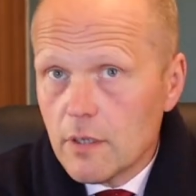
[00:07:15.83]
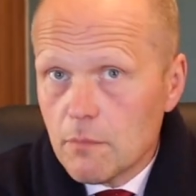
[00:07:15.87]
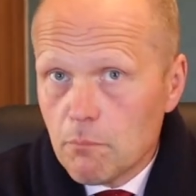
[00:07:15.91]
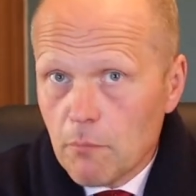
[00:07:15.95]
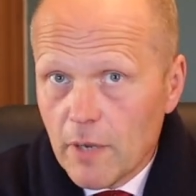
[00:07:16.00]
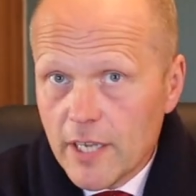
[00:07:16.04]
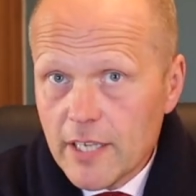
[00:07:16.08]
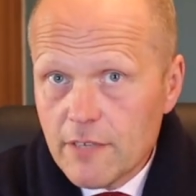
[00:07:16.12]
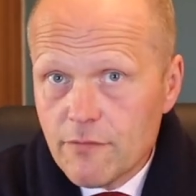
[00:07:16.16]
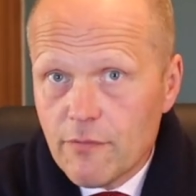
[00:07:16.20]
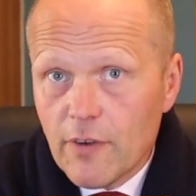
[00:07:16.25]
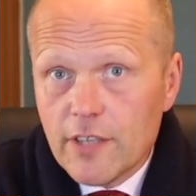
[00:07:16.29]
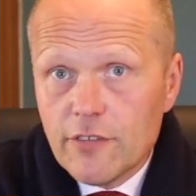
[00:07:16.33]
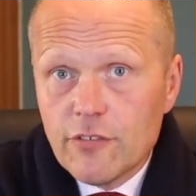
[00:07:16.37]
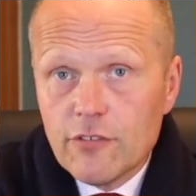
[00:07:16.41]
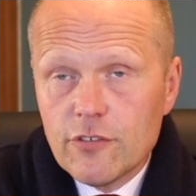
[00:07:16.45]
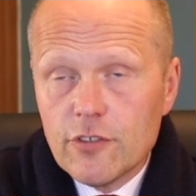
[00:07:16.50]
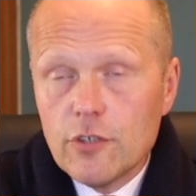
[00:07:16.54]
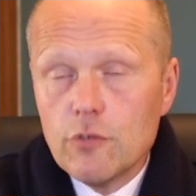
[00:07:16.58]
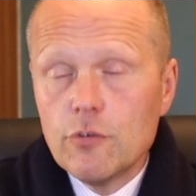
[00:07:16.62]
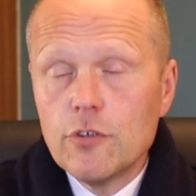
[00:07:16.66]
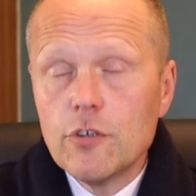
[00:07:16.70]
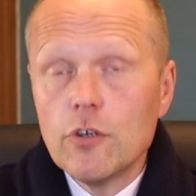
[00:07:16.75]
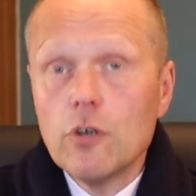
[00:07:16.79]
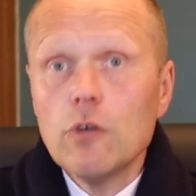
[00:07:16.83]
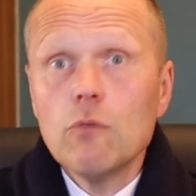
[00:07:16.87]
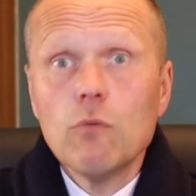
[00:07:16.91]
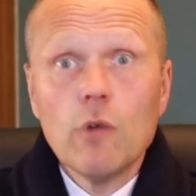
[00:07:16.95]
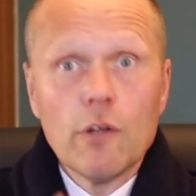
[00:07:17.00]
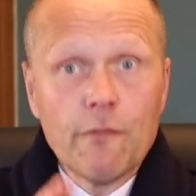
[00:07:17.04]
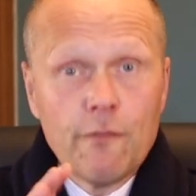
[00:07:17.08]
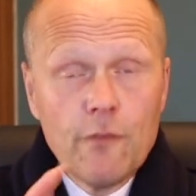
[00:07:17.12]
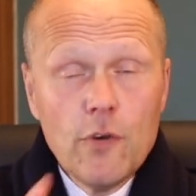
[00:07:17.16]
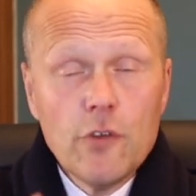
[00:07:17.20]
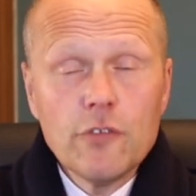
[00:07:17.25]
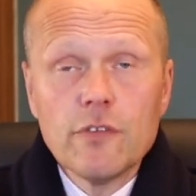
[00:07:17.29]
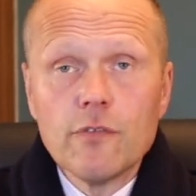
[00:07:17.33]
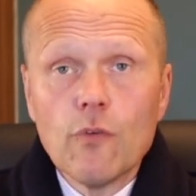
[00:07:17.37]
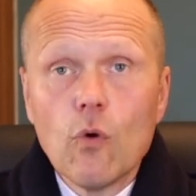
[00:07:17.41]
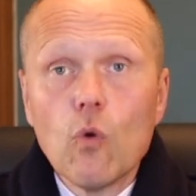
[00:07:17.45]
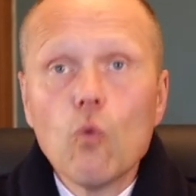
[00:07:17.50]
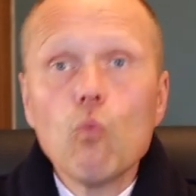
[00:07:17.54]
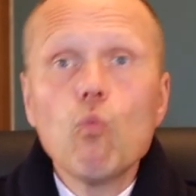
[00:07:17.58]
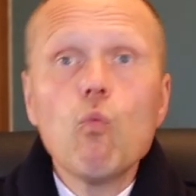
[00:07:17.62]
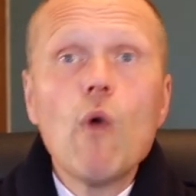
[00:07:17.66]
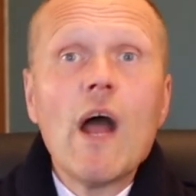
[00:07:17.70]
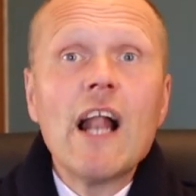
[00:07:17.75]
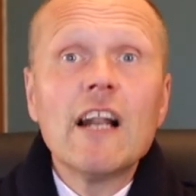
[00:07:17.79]
My advice to you here, well, first of
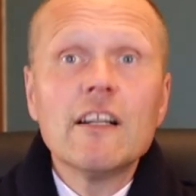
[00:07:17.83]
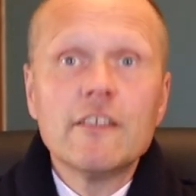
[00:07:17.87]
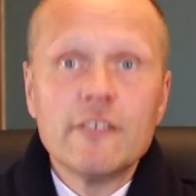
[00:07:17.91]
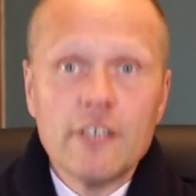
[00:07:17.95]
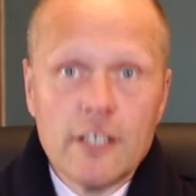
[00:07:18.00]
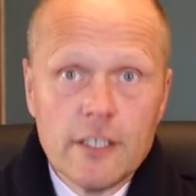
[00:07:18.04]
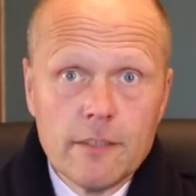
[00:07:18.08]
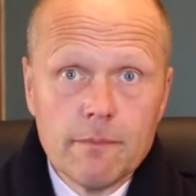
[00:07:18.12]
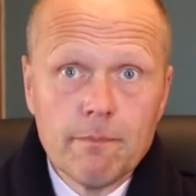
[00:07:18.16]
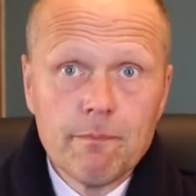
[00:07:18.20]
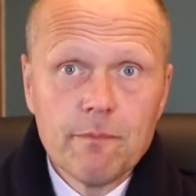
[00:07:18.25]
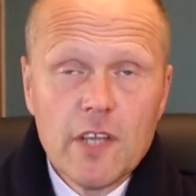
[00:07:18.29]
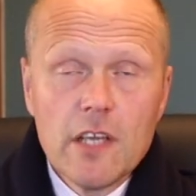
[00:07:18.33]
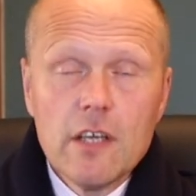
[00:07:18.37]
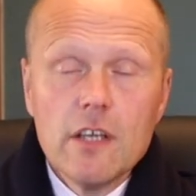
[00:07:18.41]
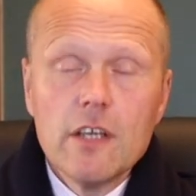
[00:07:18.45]
all, well done.